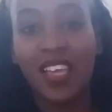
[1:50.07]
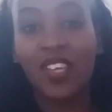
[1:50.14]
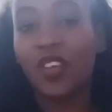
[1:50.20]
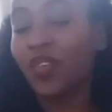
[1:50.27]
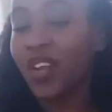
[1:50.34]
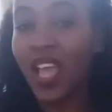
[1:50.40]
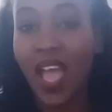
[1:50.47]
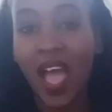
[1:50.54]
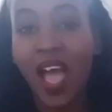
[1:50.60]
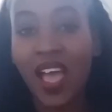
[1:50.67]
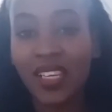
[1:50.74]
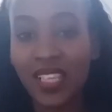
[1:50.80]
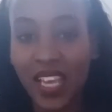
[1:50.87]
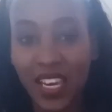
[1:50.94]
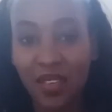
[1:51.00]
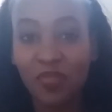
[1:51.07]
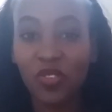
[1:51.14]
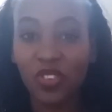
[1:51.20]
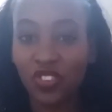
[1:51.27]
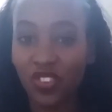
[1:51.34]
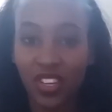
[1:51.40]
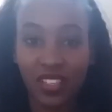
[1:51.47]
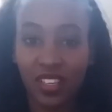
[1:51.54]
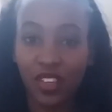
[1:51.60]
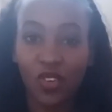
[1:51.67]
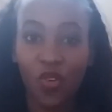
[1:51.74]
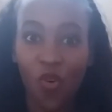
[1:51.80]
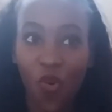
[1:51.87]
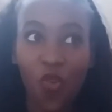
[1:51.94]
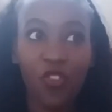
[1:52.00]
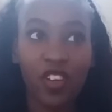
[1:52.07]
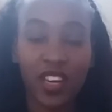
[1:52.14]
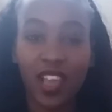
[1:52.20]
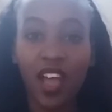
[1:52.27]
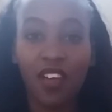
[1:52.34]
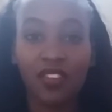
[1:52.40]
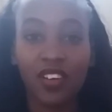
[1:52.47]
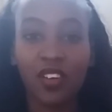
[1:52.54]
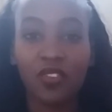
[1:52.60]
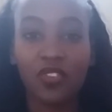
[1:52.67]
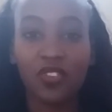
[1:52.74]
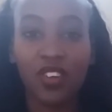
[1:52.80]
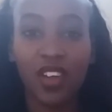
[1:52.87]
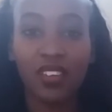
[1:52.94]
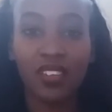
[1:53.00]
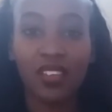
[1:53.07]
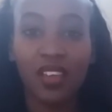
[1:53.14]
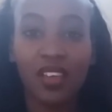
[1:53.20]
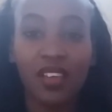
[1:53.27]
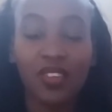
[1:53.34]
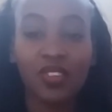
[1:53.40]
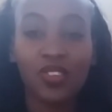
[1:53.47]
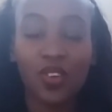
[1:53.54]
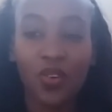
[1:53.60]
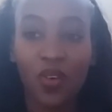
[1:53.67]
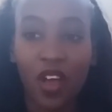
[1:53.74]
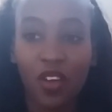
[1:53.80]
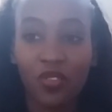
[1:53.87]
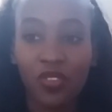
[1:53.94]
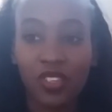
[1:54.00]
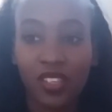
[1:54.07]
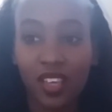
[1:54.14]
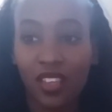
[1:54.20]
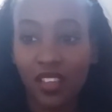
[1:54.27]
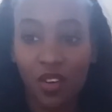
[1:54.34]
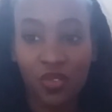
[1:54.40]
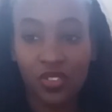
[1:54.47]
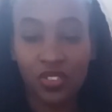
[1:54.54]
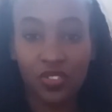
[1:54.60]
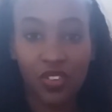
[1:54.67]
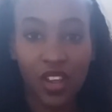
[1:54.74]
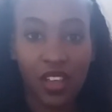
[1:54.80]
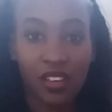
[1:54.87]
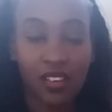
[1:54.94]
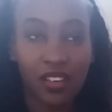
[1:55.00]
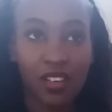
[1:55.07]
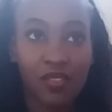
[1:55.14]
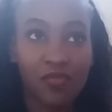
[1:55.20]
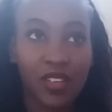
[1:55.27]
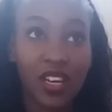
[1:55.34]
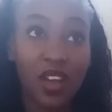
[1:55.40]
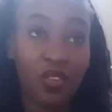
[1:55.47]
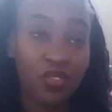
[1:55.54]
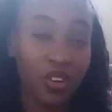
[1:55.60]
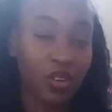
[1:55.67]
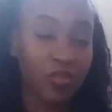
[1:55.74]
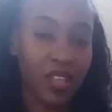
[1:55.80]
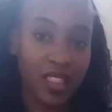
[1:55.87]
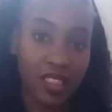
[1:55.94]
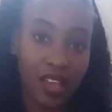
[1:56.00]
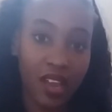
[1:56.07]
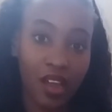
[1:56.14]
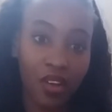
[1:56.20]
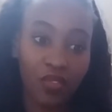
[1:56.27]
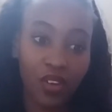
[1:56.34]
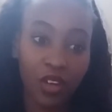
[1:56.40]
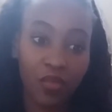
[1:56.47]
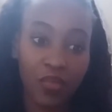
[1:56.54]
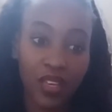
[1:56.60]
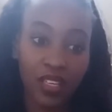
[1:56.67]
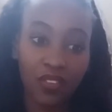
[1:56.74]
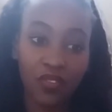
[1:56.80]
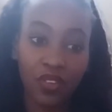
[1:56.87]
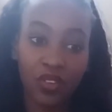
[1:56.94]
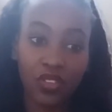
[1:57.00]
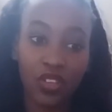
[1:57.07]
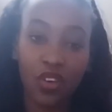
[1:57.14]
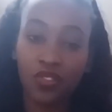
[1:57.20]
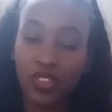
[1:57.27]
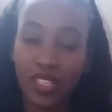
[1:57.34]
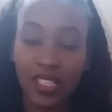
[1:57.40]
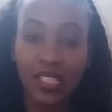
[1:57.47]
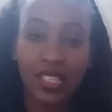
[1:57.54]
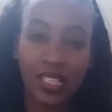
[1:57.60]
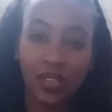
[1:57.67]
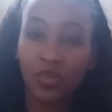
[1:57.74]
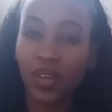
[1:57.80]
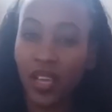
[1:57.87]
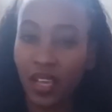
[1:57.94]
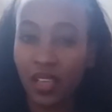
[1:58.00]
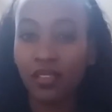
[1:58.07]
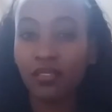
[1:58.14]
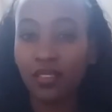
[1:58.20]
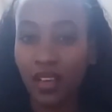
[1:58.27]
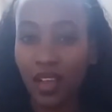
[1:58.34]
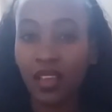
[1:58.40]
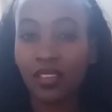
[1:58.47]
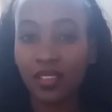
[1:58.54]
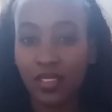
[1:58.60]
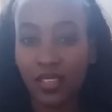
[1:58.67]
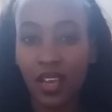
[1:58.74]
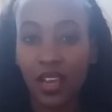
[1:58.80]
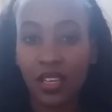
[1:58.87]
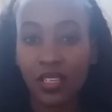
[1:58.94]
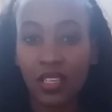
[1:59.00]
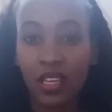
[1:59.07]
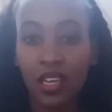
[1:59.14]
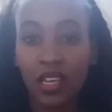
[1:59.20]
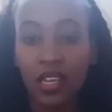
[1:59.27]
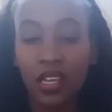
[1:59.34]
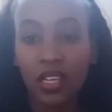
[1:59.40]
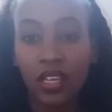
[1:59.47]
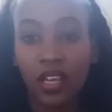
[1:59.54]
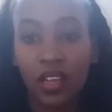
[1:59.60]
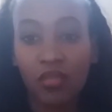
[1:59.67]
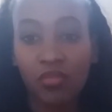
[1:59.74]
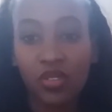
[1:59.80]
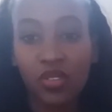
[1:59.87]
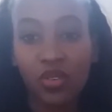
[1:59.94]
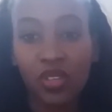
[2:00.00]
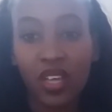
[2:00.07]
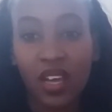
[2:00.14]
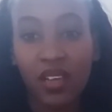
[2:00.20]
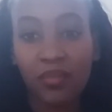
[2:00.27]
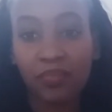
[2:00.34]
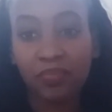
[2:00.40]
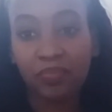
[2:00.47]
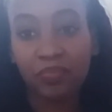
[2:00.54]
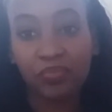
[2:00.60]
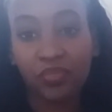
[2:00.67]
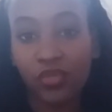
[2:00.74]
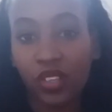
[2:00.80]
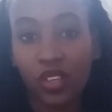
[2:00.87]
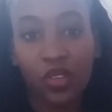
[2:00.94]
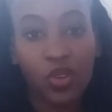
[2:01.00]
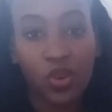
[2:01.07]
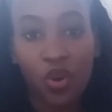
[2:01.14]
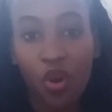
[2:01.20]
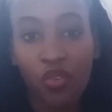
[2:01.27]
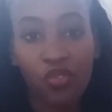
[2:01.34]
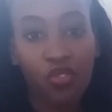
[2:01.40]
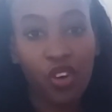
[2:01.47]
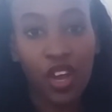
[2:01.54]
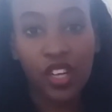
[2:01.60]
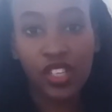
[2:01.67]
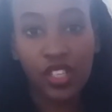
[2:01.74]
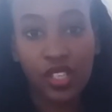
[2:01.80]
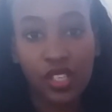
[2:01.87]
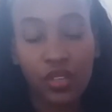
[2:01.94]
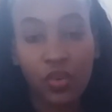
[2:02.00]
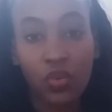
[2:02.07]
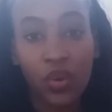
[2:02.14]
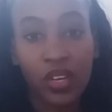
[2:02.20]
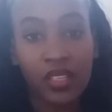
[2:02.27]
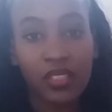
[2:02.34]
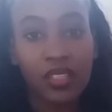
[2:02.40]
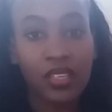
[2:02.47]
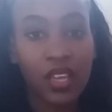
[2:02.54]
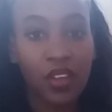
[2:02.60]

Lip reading: You don't want to add any more stress, like you already have enough stress. So I would say that was great. And I would recommend that. I recommend giving yourself just leeway either side, so that you're not rushed when it's the